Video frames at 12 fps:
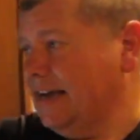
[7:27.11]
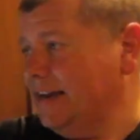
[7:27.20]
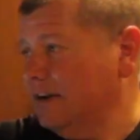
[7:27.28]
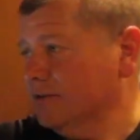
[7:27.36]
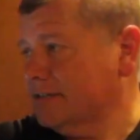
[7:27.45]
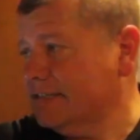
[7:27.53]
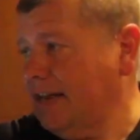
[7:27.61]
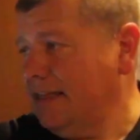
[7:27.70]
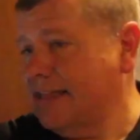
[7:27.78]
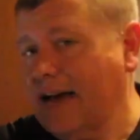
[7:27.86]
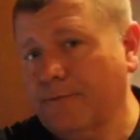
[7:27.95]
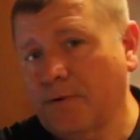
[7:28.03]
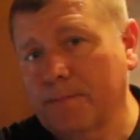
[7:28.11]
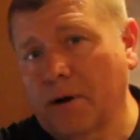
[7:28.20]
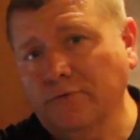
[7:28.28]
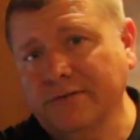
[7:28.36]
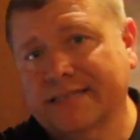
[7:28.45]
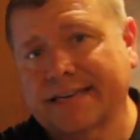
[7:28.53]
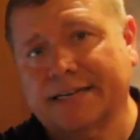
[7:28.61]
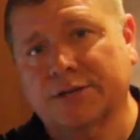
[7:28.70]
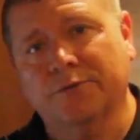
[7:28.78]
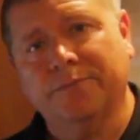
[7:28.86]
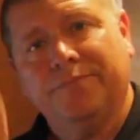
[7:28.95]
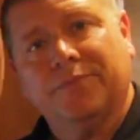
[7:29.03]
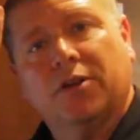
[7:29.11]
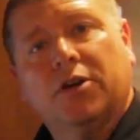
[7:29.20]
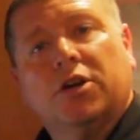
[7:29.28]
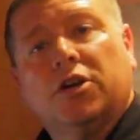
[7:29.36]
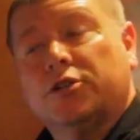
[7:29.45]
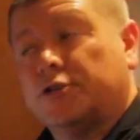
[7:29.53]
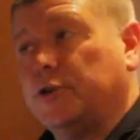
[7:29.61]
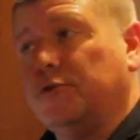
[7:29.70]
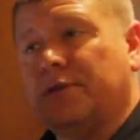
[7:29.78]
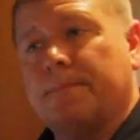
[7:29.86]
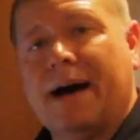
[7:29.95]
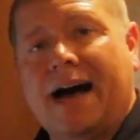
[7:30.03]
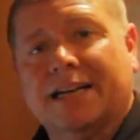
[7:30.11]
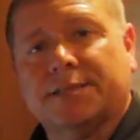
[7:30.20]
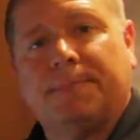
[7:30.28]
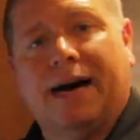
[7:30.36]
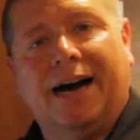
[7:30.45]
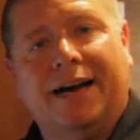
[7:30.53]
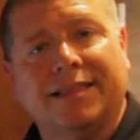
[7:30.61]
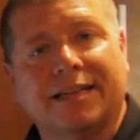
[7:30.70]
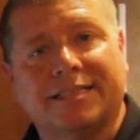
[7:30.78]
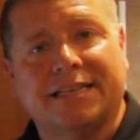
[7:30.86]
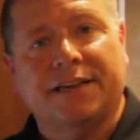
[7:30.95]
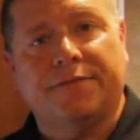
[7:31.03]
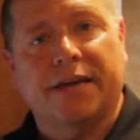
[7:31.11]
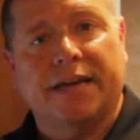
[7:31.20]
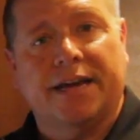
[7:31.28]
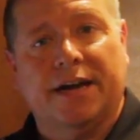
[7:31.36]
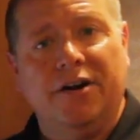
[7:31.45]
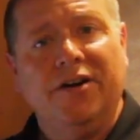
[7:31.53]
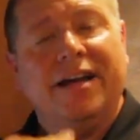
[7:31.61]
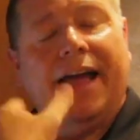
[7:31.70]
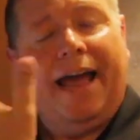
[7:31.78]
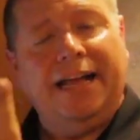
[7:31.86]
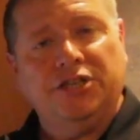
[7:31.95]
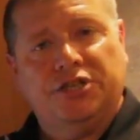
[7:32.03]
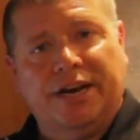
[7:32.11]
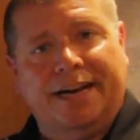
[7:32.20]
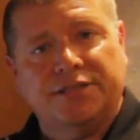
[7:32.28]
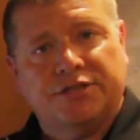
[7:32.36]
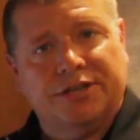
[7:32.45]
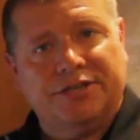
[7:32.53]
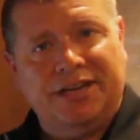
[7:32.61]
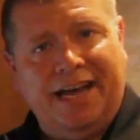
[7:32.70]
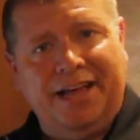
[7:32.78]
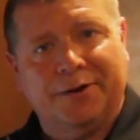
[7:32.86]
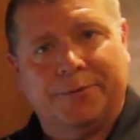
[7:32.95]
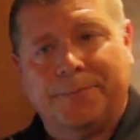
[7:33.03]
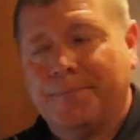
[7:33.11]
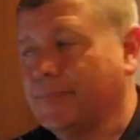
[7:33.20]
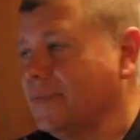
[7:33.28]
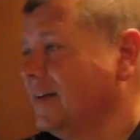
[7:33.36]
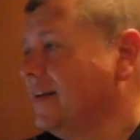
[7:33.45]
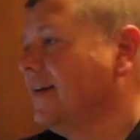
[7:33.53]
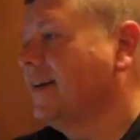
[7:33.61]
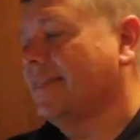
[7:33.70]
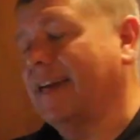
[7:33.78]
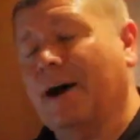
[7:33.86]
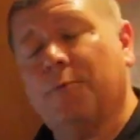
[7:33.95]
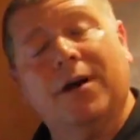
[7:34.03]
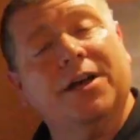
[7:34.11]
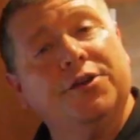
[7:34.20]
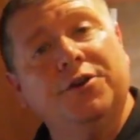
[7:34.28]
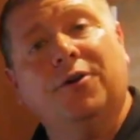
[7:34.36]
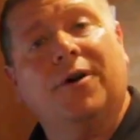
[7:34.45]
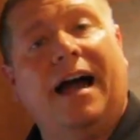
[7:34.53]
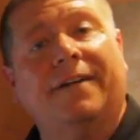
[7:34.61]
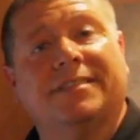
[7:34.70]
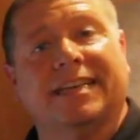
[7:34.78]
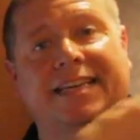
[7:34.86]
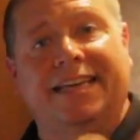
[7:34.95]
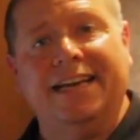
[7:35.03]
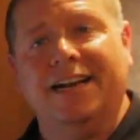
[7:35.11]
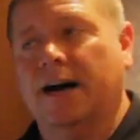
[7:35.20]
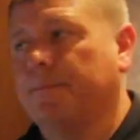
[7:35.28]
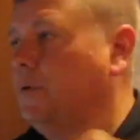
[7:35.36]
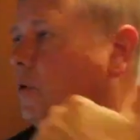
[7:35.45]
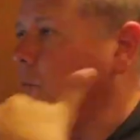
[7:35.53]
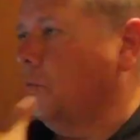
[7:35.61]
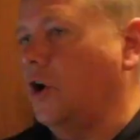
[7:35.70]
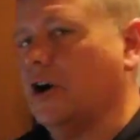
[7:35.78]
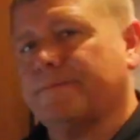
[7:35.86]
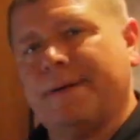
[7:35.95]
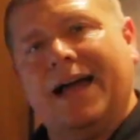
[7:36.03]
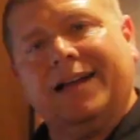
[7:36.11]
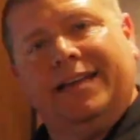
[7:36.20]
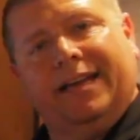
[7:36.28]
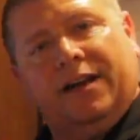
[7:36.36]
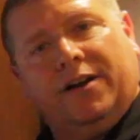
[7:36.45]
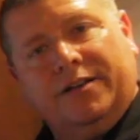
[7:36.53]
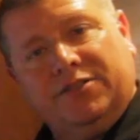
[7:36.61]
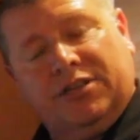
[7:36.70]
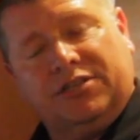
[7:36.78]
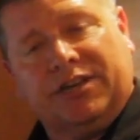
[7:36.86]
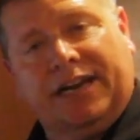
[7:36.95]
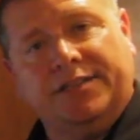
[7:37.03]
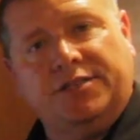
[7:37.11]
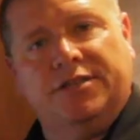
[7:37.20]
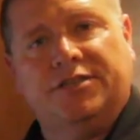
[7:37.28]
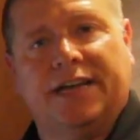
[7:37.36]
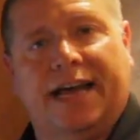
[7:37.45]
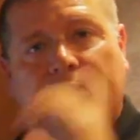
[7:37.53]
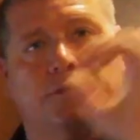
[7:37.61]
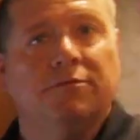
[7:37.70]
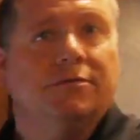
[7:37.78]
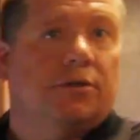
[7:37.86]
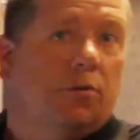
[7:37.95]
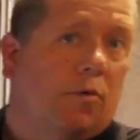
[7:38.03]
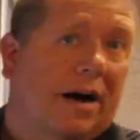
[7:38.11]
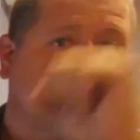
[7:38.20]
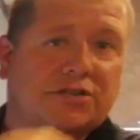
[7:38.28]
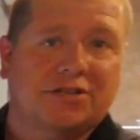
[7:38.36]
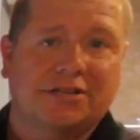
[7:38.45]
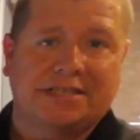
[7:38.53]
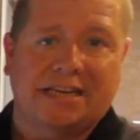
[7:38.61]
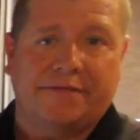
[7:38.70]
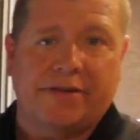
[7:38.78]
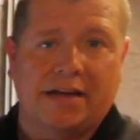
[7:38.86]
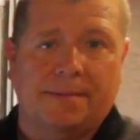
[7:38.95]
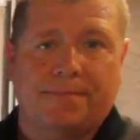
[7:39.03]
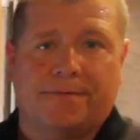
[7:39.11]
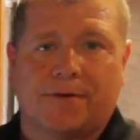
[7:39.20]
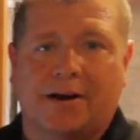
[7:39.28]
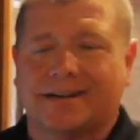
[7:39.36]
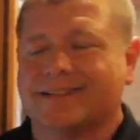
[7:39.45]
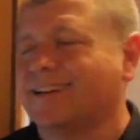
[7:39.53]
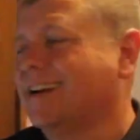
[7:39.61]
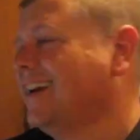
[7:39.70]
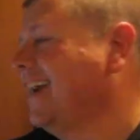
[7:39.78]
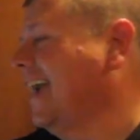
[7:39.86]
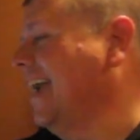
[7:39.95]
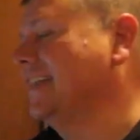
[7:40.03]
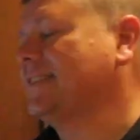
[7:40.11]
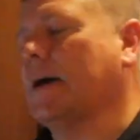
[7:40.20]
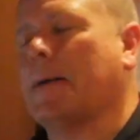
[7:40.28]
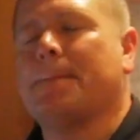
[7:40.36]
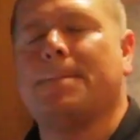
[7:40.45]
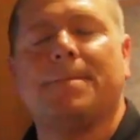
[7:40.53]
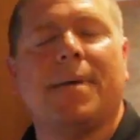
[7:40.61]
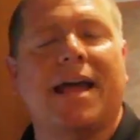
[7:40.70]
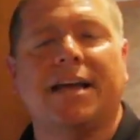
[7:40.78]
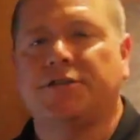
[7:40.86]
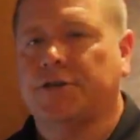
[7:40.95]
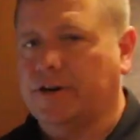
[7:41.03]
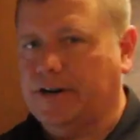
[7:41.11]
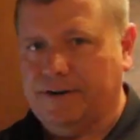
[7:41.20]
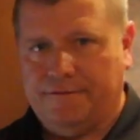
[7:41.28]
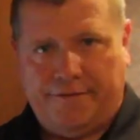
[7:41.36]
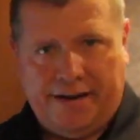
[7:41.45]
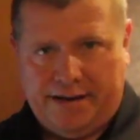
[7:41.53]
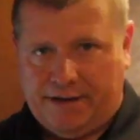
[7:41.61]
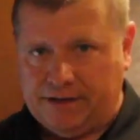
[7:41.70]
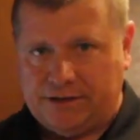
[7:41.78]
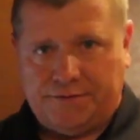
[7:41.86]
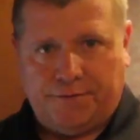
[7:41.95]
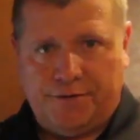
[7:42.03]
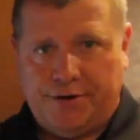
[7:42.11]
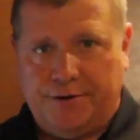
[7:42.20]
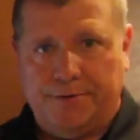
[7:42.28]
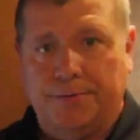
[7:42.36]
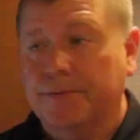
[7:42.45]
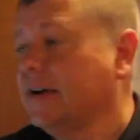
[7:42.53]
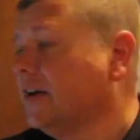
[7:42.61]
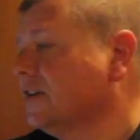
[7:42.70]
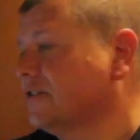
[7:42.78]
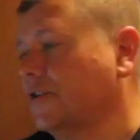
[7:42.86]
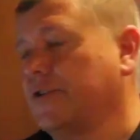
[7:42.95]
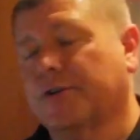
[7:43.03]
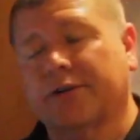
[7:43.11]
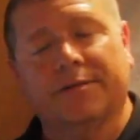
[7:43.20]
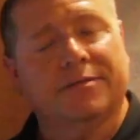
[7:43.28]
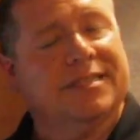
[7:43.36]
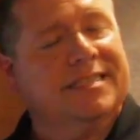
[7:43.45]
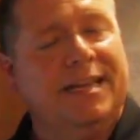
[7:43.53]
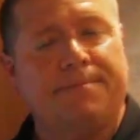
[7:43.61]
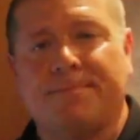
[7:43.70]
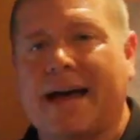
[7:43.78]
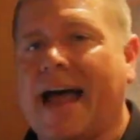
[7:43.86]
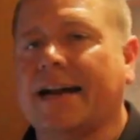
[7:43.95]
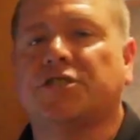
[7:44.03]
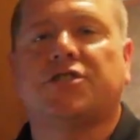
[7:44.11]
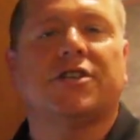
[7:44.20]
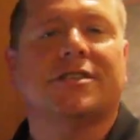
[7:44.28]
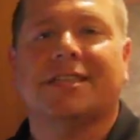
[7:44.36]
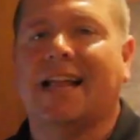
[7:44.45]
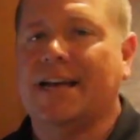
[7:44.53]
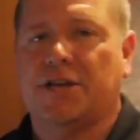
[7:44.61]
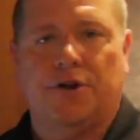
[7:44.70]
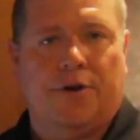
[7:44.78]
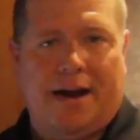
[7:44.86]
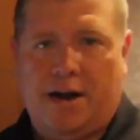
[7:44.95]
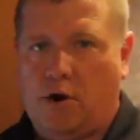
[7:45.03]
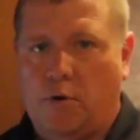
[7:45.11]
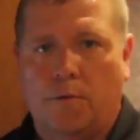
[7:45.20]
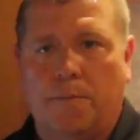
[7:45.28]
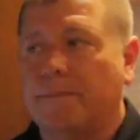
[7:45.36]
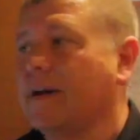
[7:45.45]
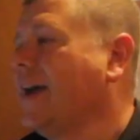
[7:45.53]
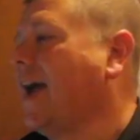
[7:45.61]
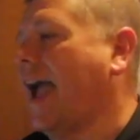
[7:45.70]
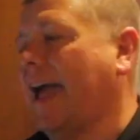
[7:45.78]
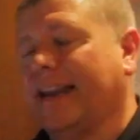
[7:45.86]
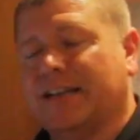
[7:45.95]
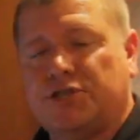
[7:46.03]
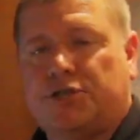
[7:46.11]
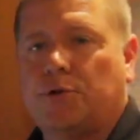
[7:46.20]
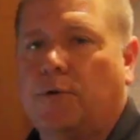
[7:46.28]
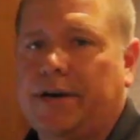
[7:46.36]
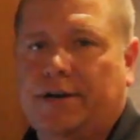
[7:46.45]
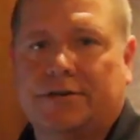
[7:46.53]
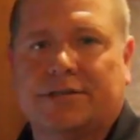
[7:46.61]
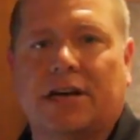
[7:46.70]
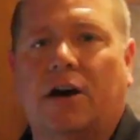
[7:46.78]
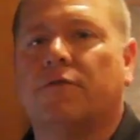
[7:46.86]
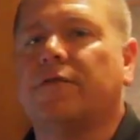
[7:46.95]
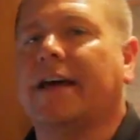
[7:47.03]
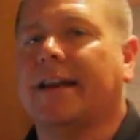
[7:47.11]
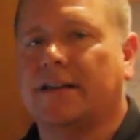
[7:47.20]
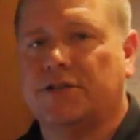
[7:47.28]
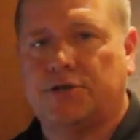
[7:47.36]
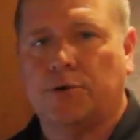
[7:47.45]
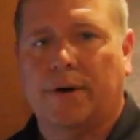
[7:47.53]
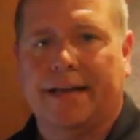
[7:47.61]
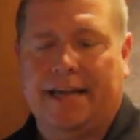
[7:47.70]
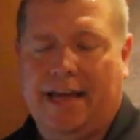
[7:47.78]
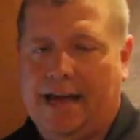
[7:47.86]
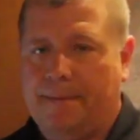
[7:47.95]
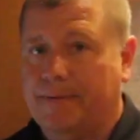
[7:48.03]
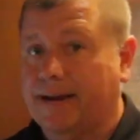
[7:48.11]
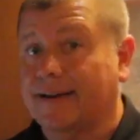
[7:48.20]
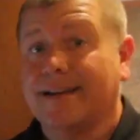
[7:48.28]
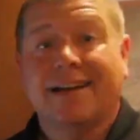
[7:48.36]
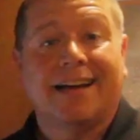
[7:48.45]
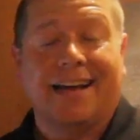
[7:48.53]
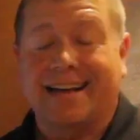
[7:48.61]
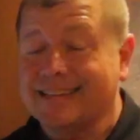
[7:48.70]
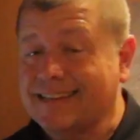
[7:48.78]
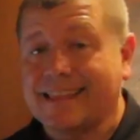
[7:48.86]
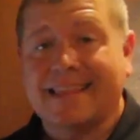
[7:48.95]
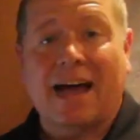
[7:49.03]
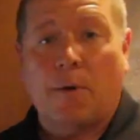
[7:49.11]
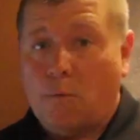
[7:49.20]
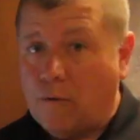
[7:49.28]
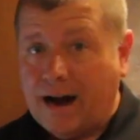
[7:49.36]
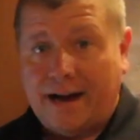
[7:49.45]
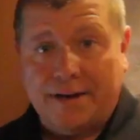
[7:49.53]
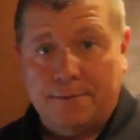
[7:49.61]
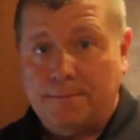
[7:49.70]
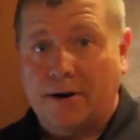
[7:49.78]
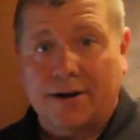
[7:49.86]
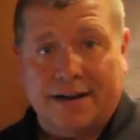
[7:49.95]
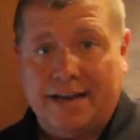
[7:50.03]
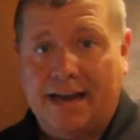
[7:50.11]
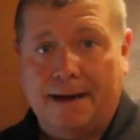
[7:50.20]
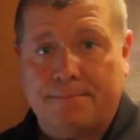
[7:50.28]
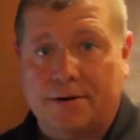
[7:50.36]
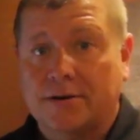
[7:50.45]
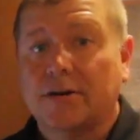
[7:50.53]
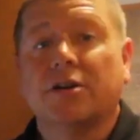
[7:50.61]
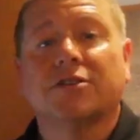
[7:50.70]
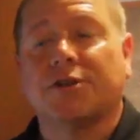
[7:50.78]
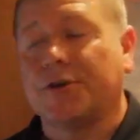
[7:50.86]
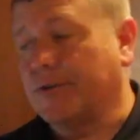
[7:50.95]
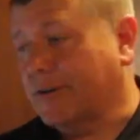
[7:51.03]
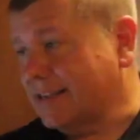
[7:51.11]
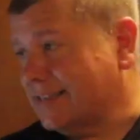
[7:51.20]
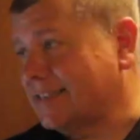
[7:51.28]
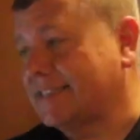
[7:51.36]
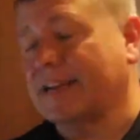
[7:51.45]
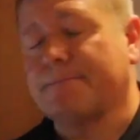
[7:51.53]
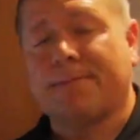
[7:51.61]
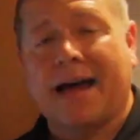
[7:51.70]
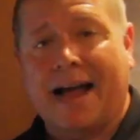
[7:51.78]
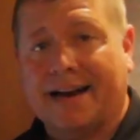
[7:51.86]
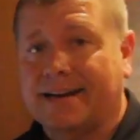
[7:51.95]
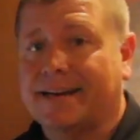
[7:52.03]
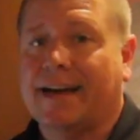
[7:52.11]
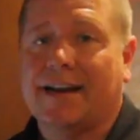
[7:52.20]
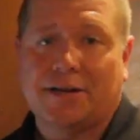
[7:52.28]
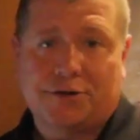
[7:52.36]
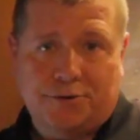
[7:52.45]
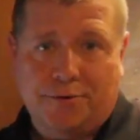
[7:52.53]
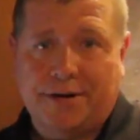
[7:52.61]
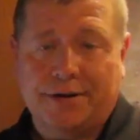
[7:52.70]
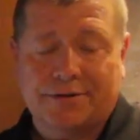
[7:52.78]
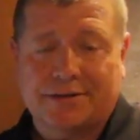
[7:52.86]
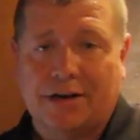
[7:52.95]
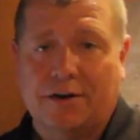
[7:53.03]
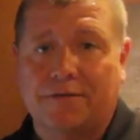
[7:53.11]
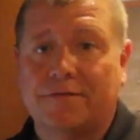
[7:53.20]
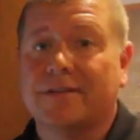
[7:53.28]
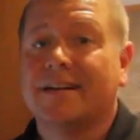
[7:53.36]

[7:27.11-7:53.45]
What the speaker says: and it'll send that remote signal to the box behind the TV here and change the channel. That way you don't have to get up, walk back here to change the channel to watch the TV up front. It's a major convenience for you, so you can sit back just like you're at home and enjoy yourself and enjoy camping. Isn't that why you bought a camper? So you can sit back and enjoy yourself?